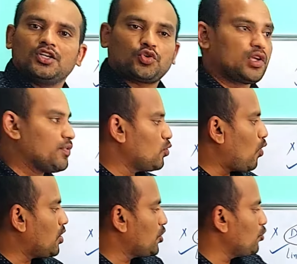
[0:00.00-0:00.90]
So if you
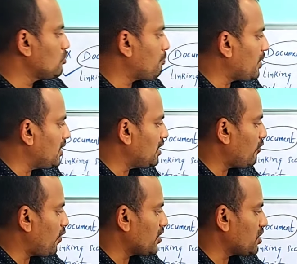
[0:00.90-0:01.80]
want to use a printf
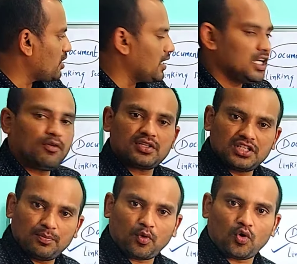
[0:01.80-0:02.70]
function in your
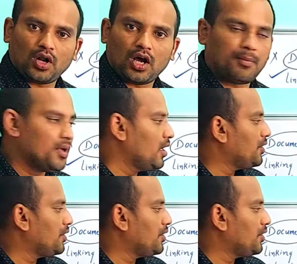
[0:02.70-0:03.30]
C program,